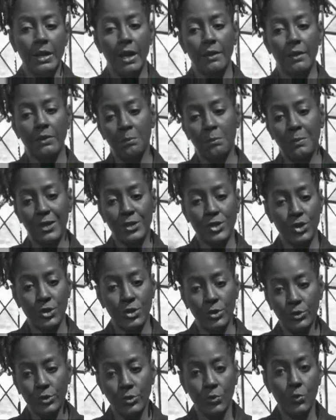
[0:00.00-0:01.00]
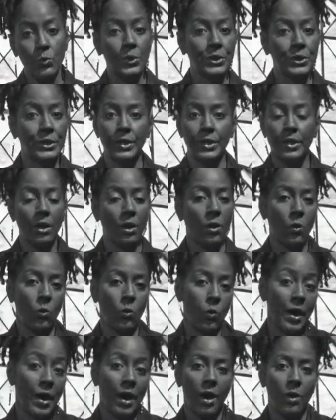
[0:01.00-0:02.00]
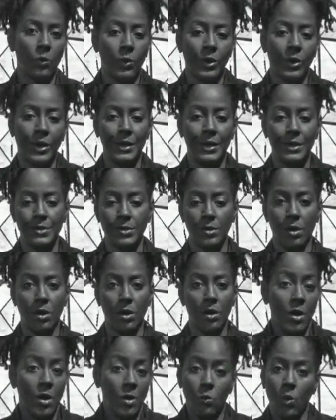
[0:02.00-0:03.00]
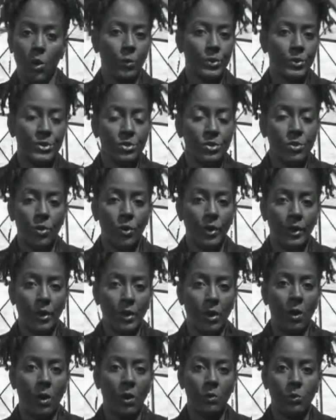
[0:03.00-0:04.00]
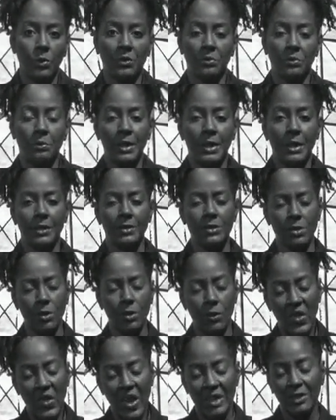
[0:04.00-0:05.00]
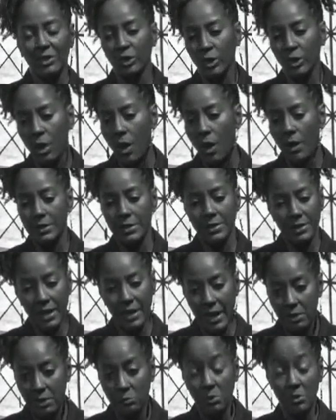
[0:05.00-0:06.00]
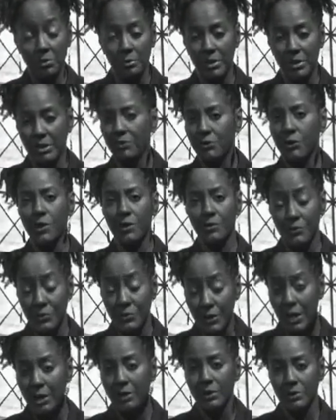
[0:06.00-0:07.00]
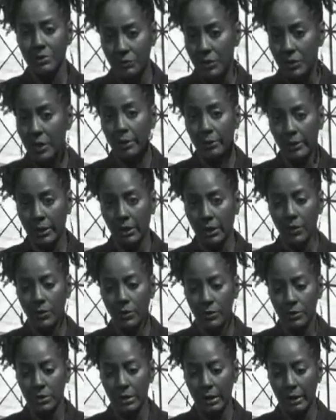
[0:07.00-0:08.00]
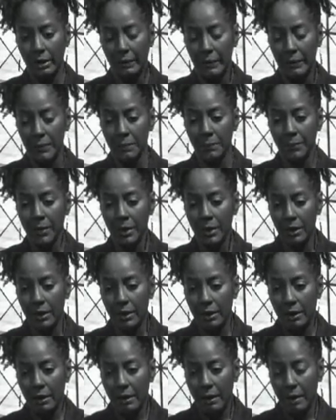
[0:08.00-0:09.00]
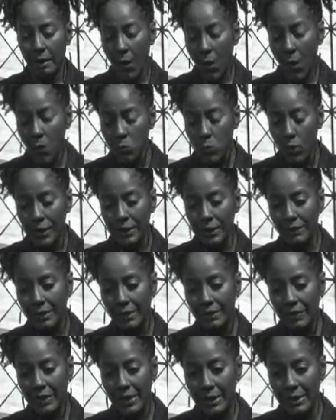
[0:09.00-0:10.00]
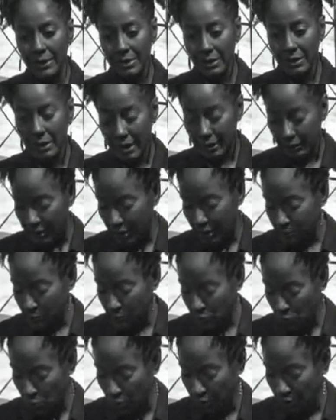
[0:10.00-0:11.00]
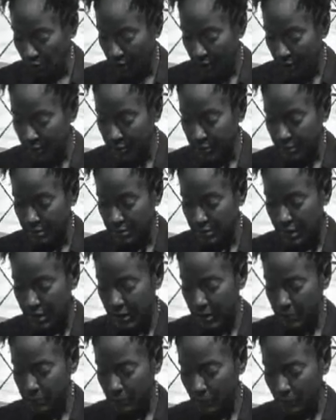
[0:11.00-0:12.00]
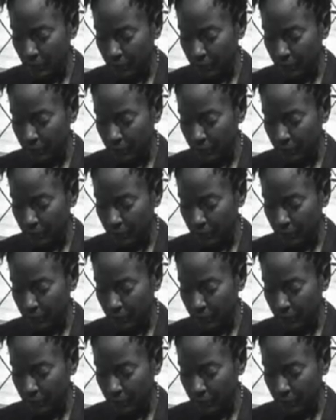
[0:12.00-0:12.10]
and that my children wouldn't know where I was or what was going on with me. And so that thought stayed with me for a very, very long time. One of the things that I came to realize is that